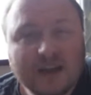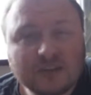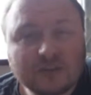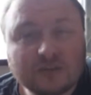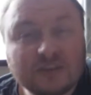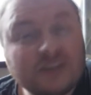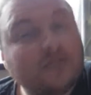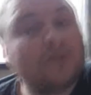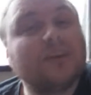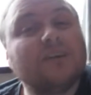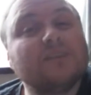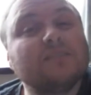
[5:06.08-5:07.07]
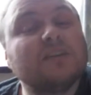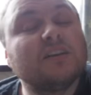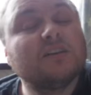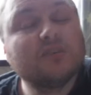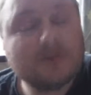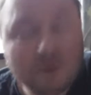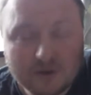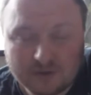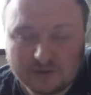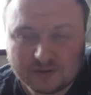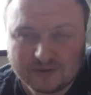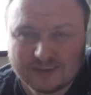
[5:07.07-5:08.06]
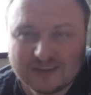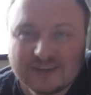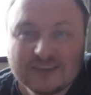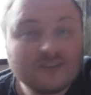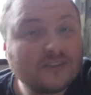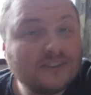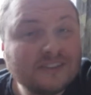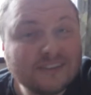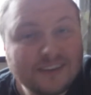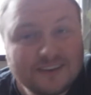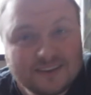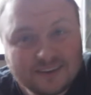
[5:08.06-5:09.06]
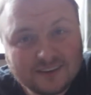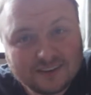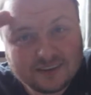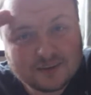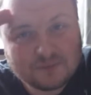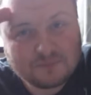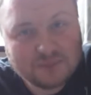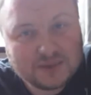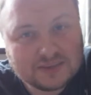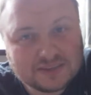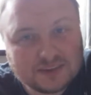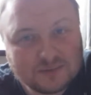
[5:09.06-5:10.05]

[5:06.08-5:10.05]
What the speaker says: I shall see you guys tomorrow. So until then, peace